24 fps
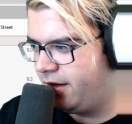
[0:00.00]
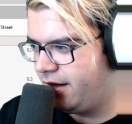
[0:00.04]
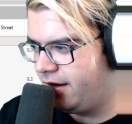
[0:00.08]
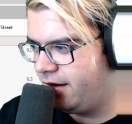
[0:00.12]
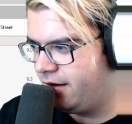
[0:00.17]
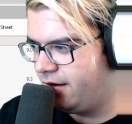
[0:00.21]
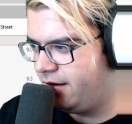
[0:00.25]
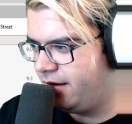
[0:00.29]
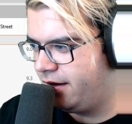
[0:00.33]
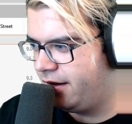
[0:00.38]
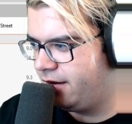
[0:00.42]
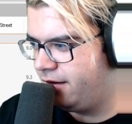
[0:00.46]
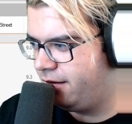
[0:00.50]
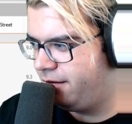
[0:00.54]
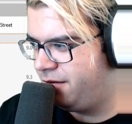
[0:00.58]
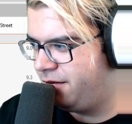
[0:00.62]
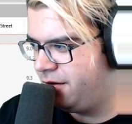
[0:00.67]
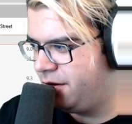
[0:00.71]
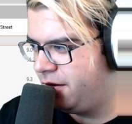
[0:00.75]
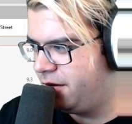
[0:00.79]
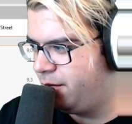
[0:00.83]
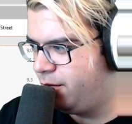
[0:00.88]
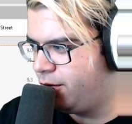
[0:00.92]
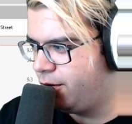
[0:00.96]
had like a
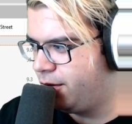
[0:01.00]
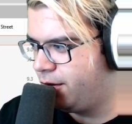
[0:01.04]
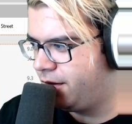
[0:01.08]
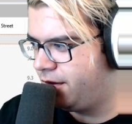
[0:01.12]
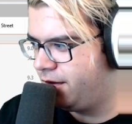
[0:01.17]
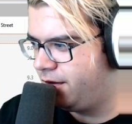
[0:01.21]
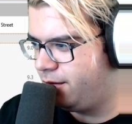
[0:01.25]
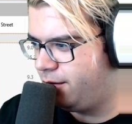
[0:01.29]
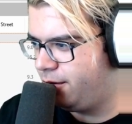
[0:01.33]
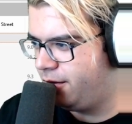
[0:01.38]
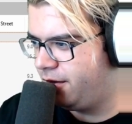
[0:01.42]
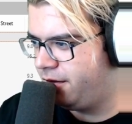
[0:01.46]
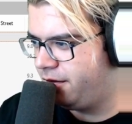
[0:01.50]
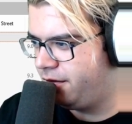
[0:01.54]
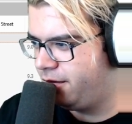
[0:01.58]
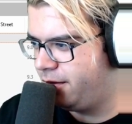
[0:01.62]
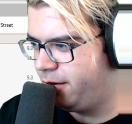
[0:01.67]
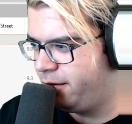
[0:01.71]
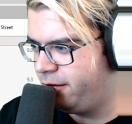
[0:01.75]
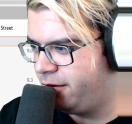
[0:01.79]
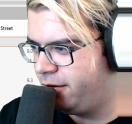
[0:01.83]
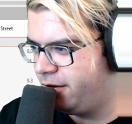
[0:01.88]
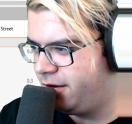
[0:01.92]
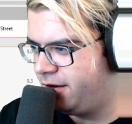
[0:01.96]
very important
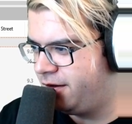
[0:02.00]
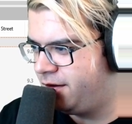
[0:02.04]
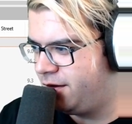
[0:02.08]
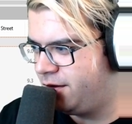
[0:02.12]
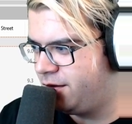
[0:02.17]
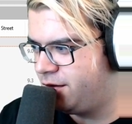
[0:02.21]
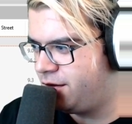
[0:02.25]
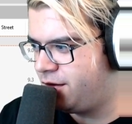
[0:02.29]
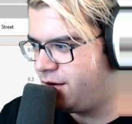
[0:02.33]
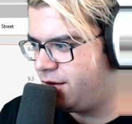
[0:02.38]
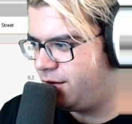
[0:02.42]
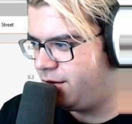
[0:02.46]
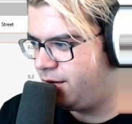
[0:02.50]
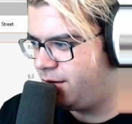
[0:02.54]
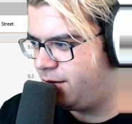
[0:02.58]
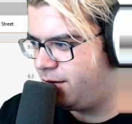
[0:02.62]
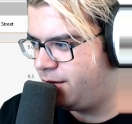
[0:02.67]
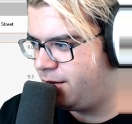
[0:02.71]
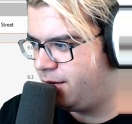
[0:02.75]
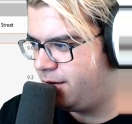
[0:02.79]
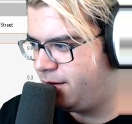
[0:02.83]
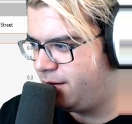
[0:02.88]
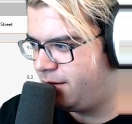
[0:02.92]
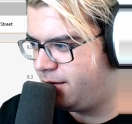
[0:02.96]
river decision
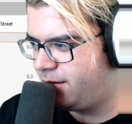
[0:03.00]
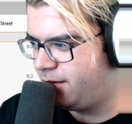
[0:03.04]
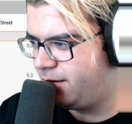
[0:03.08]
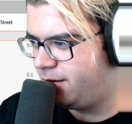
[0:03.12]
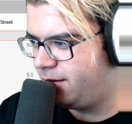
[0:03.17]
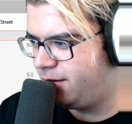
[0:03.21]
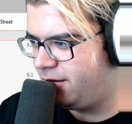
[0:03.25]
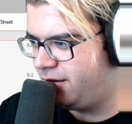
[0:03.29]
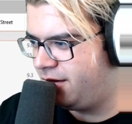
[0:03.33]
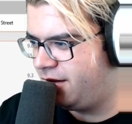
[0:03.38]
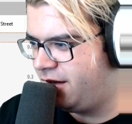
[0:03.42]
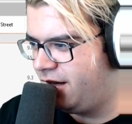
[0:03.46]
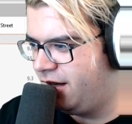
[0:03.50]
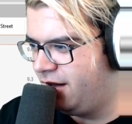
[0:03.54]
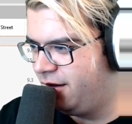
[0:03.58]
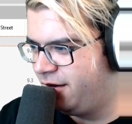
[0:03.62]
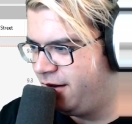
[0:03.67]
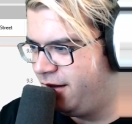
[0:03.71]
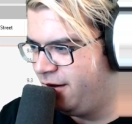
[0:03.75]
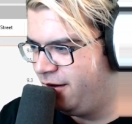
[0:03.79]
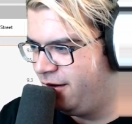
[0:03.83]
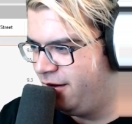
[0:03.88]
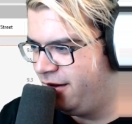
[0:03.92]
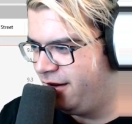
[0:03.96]
to
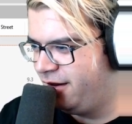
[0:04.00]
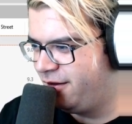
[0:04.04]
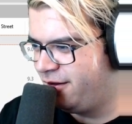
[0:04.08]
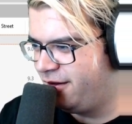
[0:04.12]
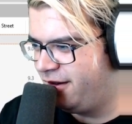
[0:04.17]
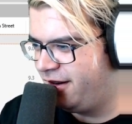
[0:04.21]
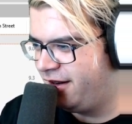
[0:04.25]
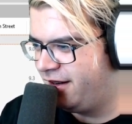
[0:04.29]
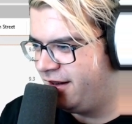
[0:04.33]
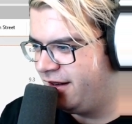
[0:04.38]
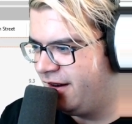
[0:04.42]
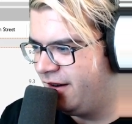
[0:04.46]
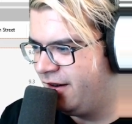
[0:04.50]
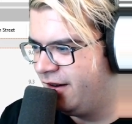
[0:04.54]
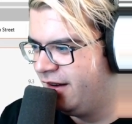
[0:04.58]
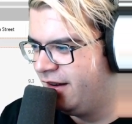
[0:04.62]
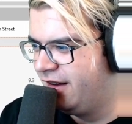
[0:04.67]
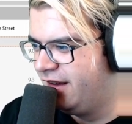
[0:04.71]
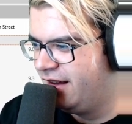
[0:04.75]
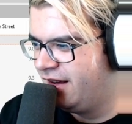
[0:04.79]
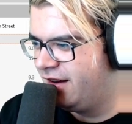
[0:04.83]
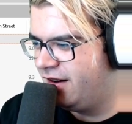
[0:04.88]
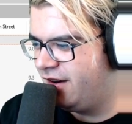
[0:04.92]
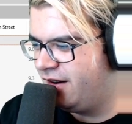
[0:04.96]
calculate right now.
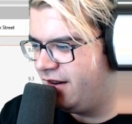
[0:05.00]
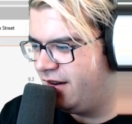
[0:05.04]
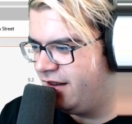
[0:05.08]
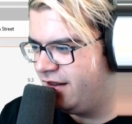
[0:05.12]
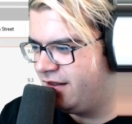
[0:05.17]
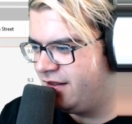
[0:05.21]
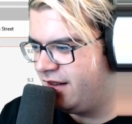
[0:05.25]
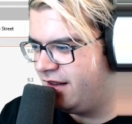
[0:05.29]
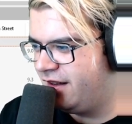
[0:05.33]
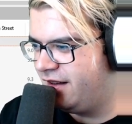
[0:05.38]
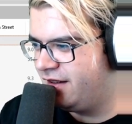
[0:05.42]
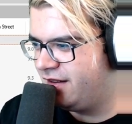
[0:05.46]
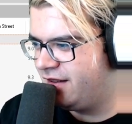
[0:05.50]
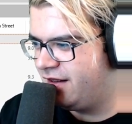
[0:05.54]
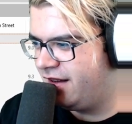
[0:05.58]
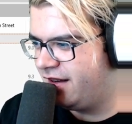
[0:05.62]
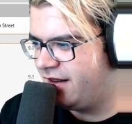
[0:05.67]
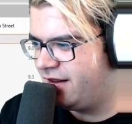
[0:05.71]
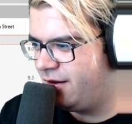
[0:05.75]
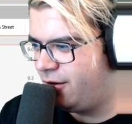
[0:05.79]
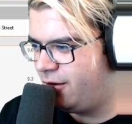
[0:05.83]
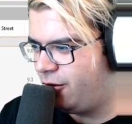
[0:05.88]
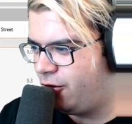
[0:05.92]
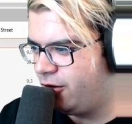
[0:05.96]
No, it's
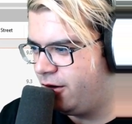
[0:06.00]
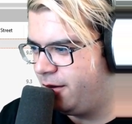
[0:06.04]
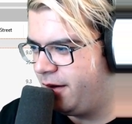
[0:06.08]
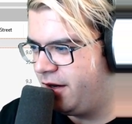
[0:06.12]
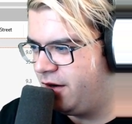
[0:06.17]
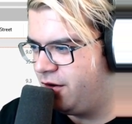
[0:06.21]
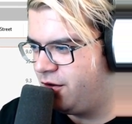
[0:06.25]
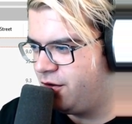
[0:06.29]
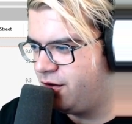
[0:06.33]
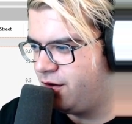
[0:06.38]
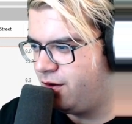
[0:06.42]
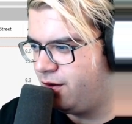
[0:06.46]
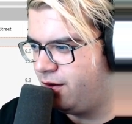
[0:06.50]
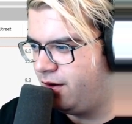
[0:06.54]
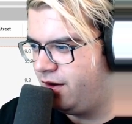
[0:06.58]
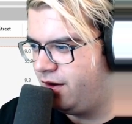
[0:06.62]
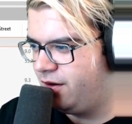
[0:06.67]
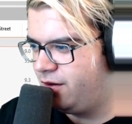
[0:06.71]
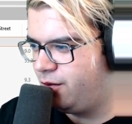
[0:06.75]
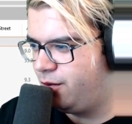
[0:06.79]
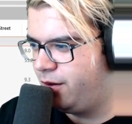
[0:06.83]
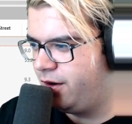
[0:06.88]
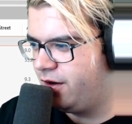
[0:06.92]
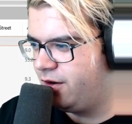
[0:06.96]
like hold'em manager 3
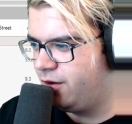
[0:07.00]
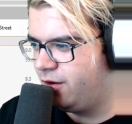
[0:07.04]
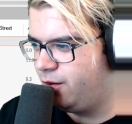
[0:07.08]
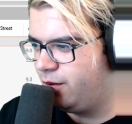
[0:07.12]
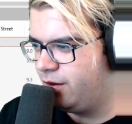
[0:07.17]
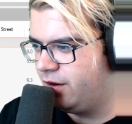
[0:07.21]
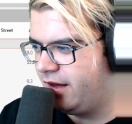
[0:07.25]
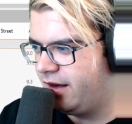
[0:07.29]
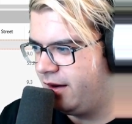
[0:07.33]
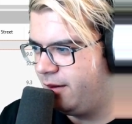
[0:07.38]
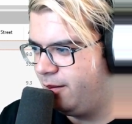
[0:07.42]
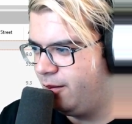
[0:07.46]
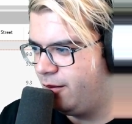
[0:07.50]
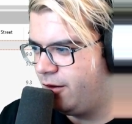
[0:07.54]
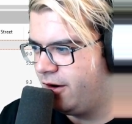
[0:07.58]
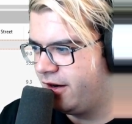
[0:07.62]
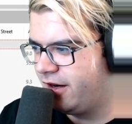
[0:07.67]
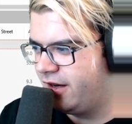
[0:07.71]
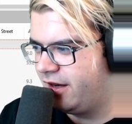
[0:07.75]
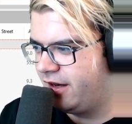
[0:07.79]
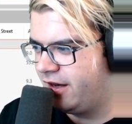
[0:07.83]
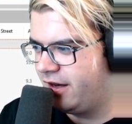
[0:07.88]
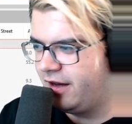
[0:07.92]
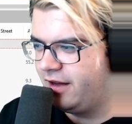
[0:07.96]
is weird with like
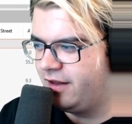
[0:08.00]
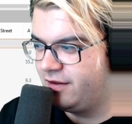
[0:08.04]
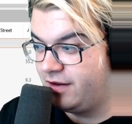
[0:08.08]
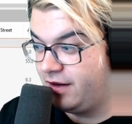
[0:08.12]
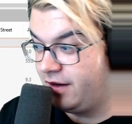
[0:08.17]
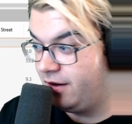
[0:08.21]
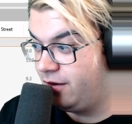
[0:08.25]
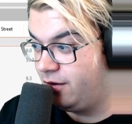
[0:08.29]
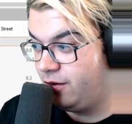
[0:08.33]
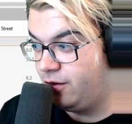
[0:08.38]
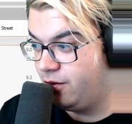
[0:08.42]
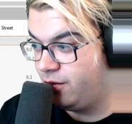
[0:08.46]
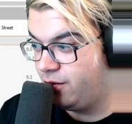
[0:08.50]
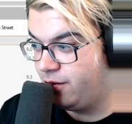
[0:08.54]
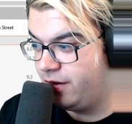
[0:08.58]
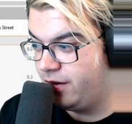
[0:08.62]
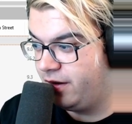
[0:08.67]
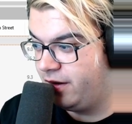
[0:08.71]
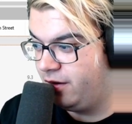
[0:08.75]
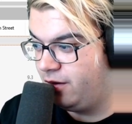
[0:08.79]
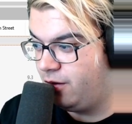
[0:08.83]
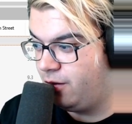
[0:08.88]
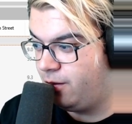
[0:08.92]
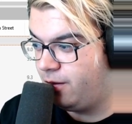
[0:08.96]
marking hands. I don't
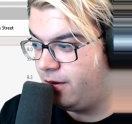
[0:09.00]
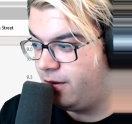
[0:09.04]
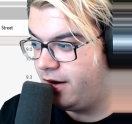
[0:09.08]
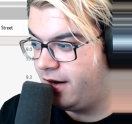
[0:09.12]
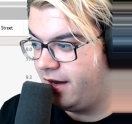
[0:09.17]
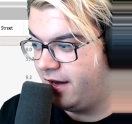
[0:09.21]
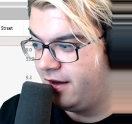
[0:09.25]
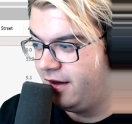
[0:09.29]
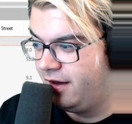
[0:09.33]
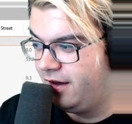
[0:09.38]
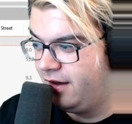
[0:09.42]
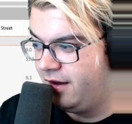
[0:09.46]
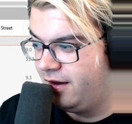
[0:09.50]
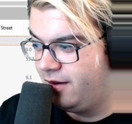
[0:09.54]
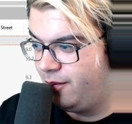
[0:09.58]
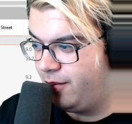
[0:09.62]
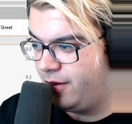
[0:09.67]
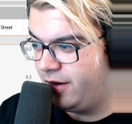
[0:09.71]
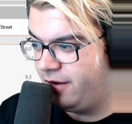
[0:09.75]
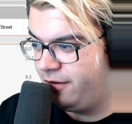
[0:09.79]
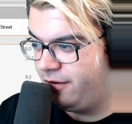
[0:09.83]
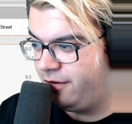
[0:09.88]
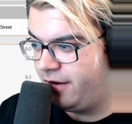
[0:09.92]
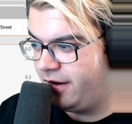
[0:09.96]
really know why.
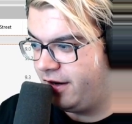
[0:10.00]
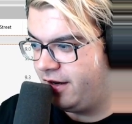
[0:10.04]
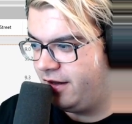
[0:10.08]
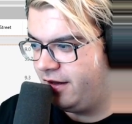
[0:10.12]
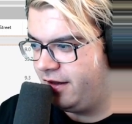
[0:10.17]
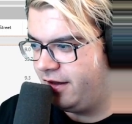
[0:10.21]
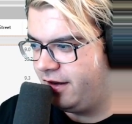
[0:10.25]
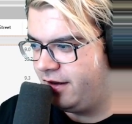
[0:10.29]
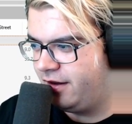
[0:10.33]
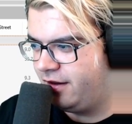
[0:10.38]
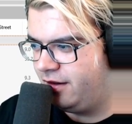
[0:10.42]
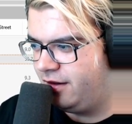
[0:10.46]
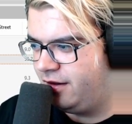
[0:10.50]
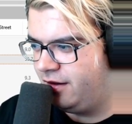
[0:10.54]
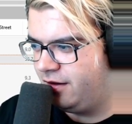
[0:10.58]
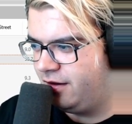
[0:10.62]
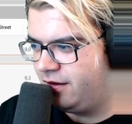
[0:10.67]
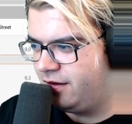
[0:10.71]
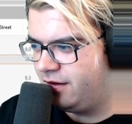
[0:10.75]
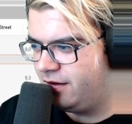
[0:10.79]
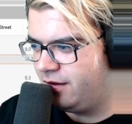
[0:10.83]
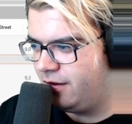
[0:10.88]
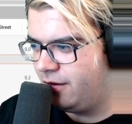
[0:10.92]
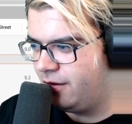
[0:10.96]
But if I click
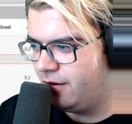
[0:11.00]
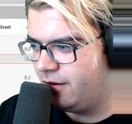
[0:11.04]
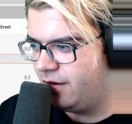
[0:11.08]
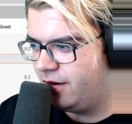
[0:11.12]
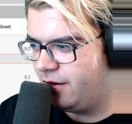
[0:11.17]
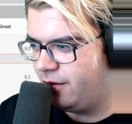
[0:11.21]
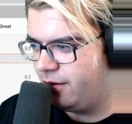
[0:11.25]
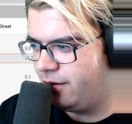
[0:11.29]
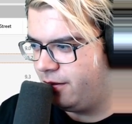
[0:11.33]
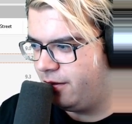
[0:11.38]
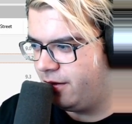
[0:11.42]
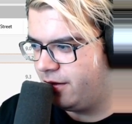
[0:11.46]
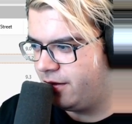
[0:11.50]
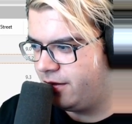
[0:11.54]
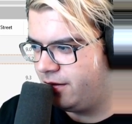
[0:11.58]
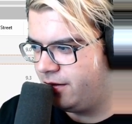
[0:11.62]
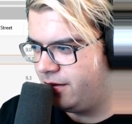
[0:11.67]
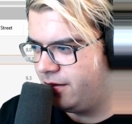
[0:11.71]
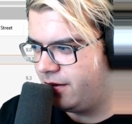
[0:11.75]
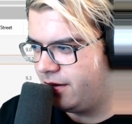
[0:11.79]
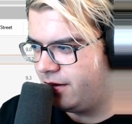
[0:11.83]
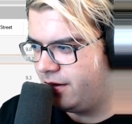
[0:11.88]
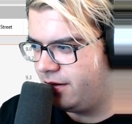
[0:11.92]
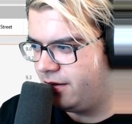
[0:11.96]
this, oh, now it works.
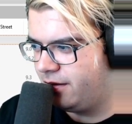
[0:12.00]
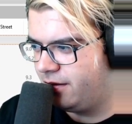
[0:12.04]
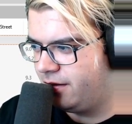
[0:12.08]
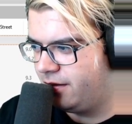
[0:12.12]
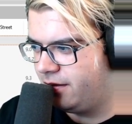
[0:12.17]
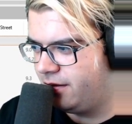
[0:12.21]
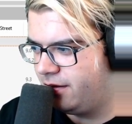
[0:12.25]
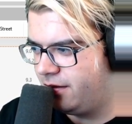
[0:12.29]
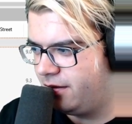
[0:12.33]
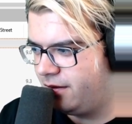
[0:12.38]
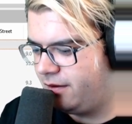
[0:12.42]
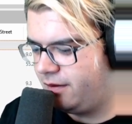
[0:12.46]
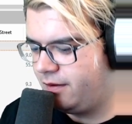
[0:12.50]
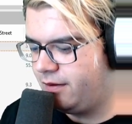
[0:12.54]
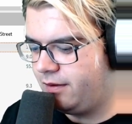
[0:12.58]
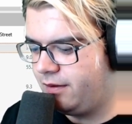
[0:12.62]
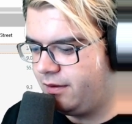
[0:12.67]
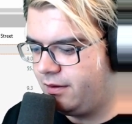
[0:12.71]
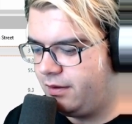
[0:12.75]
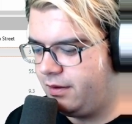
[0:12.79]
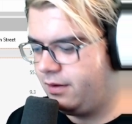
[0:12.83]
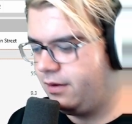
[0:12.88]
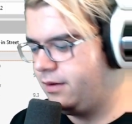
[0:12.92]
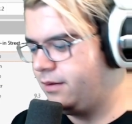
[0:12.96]
Okay.
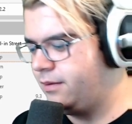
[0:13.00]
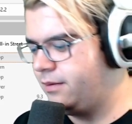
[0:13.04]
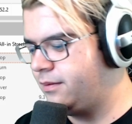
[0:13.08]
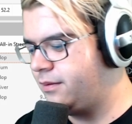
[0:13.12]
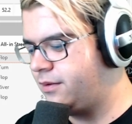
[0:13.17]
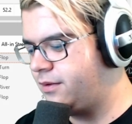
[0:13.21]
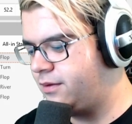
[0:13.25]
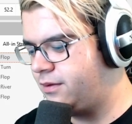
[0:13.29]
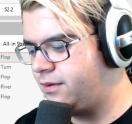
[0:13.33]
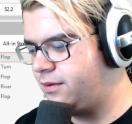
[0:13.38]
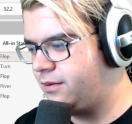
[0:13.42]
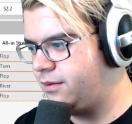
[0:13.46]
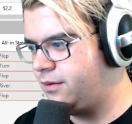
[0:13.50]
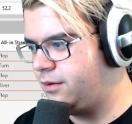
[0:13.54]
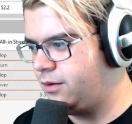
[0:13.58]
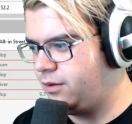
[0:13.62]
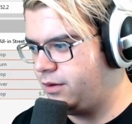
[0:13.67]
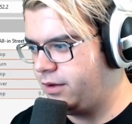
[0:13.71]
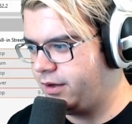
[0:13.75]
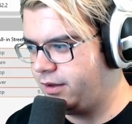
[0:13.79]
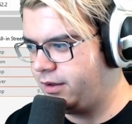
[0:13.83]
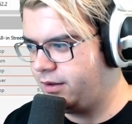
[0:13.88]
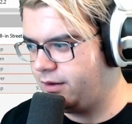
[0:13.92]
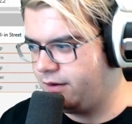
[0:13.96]
Let's go
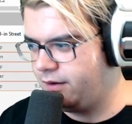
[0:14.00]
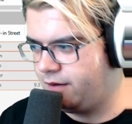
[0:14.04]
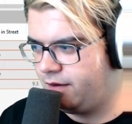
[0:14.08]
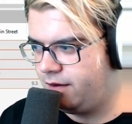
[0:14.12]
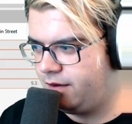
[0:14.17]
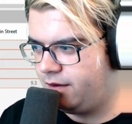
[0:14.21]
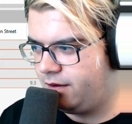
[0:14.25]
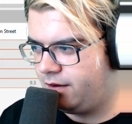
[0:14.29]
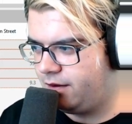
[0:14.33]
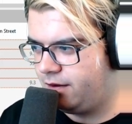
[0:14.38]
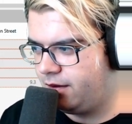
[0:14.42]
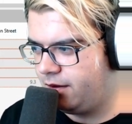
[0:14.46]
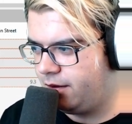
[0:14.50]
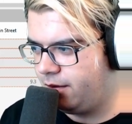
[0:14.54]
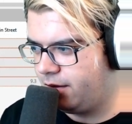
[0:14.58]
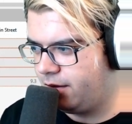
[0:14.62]
like this. There we